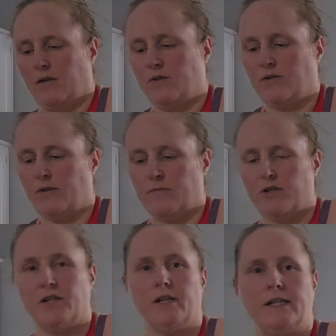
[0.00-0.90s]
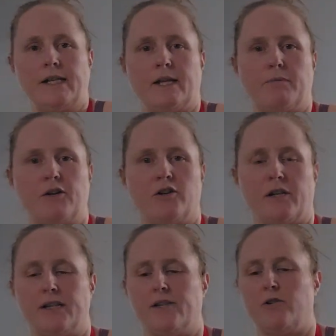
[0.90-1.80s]
so I'm just going to take my
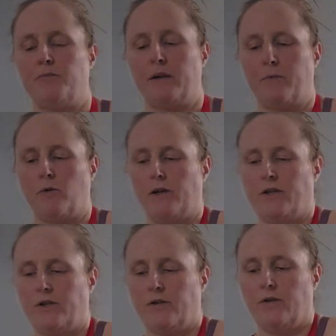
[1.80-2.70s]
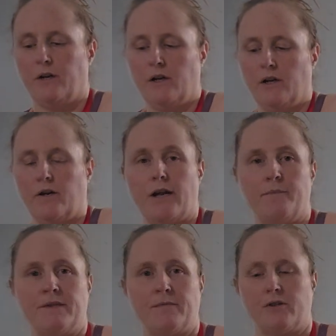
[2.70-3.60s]
cookie scoop and I'm going to grab
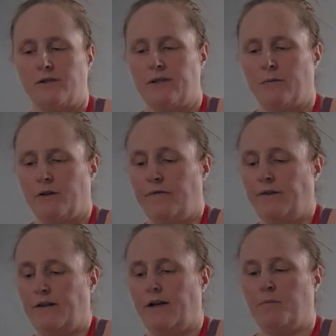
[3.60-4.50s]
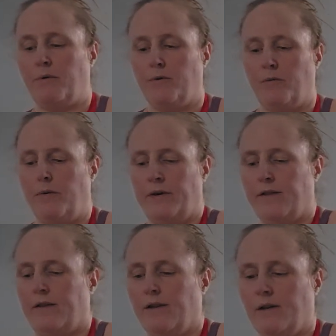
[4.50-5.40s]
some, so I'm going to fill it up
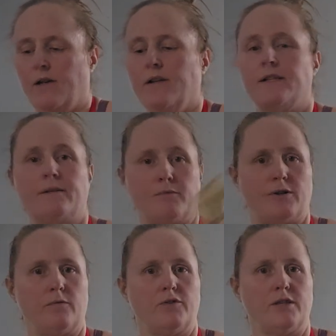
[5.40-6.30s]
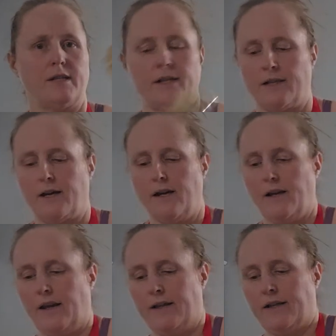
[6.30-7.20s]
with some dough just like that,
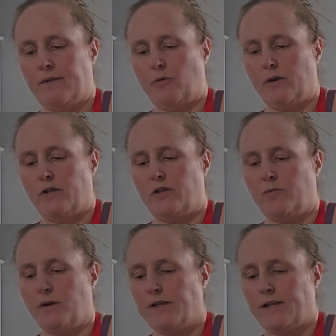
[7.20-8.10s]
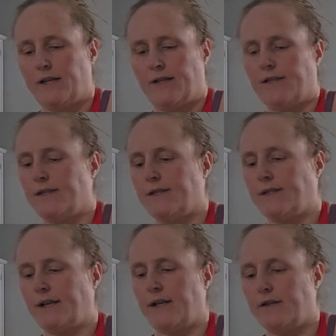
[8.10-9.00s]
and then I'm going to press it against the
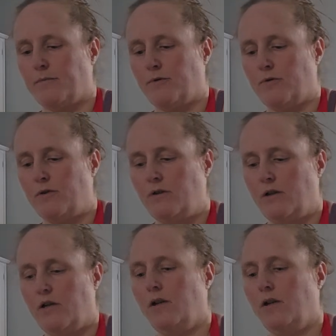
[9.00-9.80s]
side of the bowl